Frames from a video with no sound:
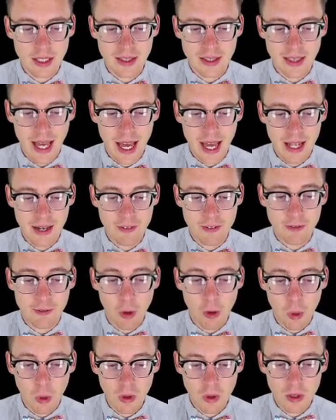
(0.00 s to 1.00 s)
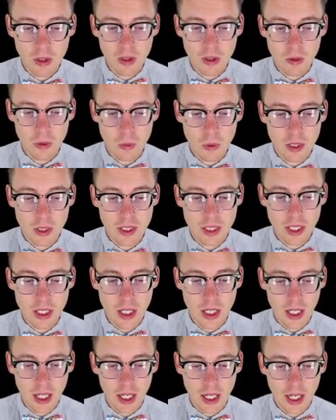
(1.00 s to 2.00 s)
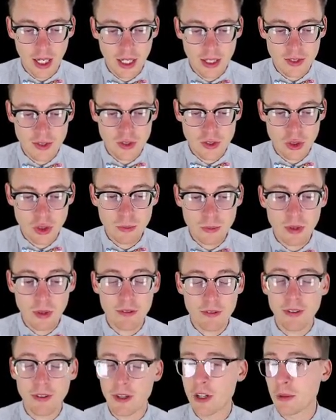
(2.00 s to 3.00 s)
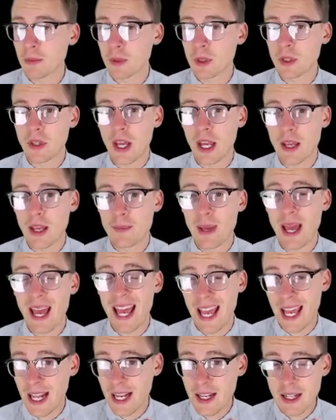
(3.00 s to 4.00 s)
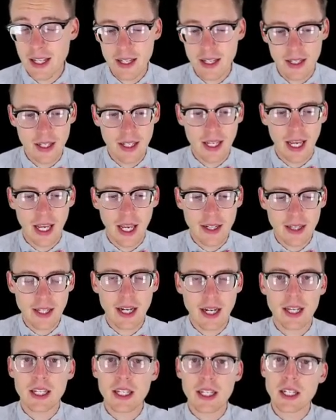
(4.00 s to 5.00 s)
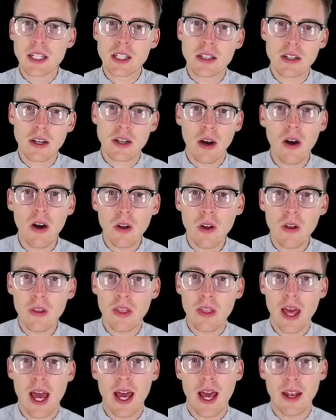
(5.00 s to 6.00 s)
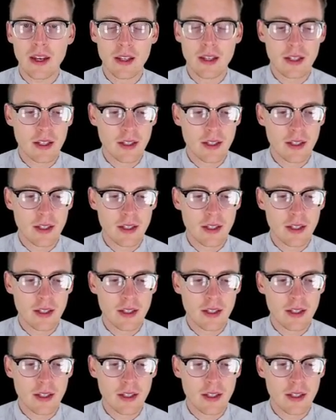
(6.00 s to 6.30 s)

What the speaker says: that 4 would assume the variable name n, and then I can call that